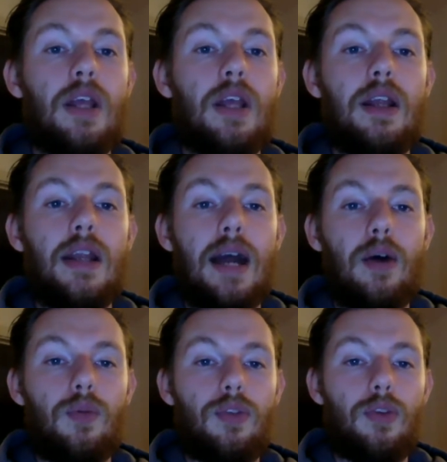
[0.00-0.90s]

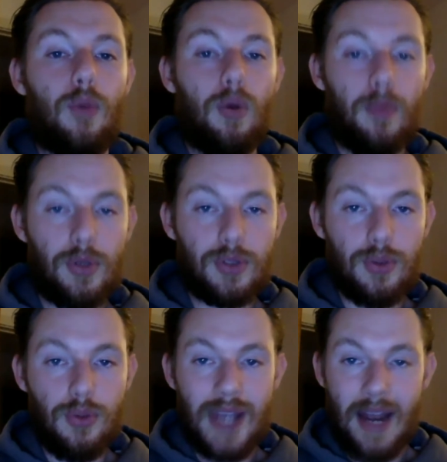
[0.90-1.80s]
Now, the more muscle
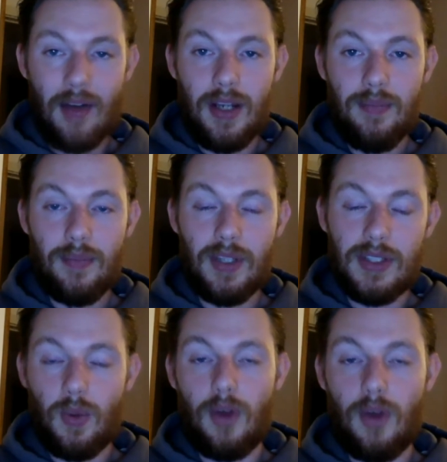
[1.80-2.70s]
you carry, this
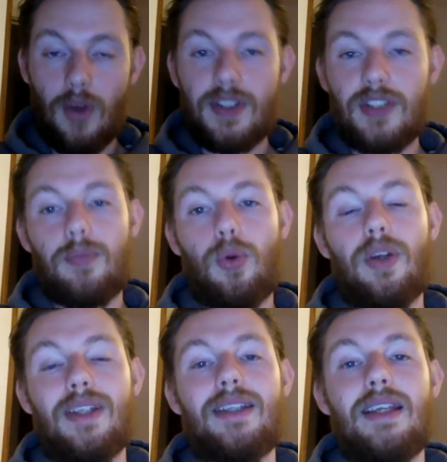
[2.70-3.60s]
is why resistance
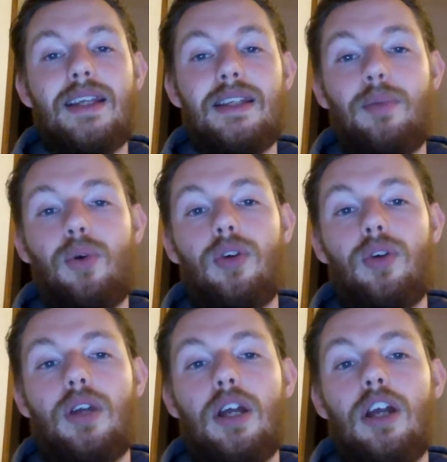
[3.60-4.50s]
is
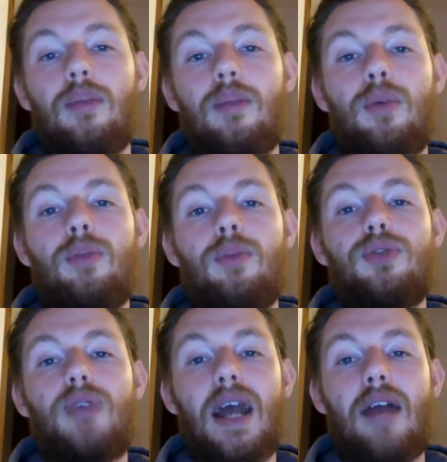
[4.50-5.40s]
important, the more
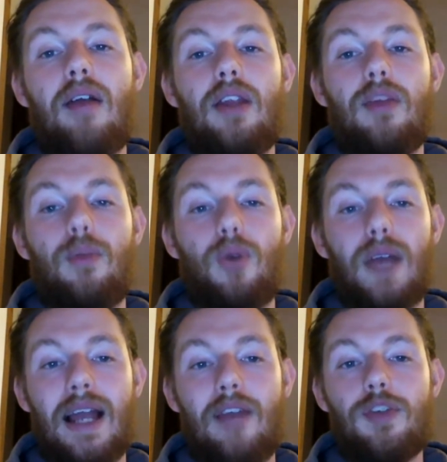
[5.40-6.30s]
muscle you carry, the more
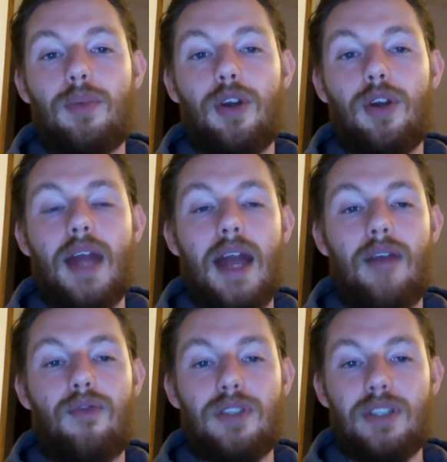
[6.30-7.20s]
calories you burn
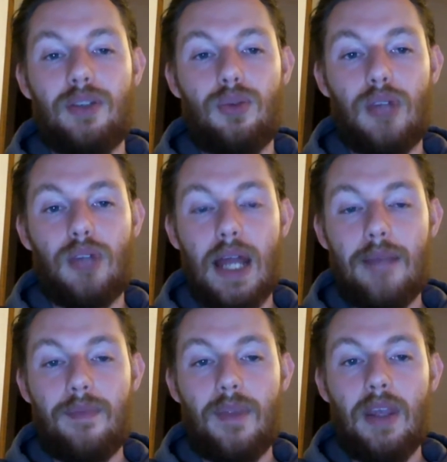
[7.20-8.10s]
every single day.